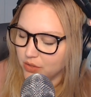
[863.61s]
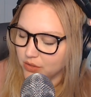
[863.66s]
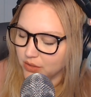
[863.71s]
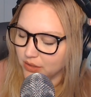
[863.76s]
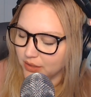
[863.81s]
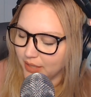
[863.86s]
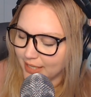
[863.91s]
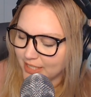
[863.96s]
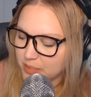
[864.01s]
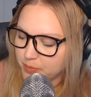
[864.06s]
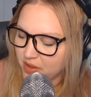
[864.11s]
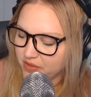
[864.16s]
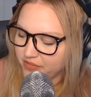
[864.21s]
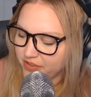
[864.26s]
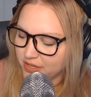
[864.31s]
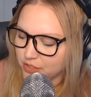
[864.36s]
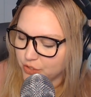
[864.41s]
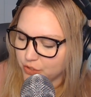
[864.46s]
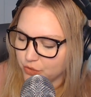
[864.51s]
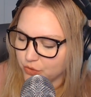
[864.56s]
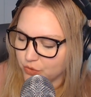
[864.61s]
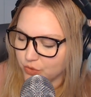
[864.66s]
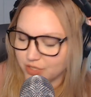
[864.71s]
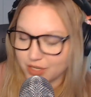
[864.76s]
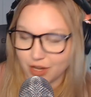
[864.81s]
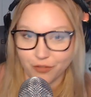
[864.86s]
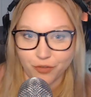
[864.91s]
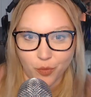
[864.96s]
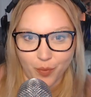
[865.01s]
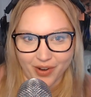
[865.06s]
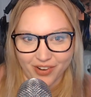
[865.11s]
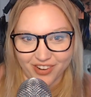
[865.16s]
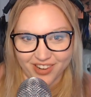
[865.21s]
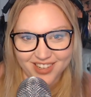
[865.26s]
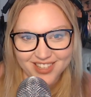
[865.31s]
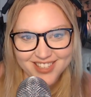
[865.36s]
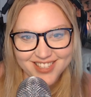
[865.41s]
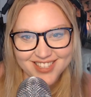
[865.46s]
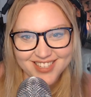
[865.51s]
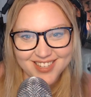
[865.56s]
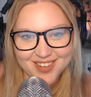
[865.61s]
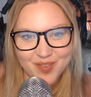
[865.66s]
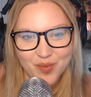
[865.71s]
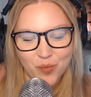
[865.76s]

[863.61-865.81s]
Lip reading: Let's pivot to self awareness.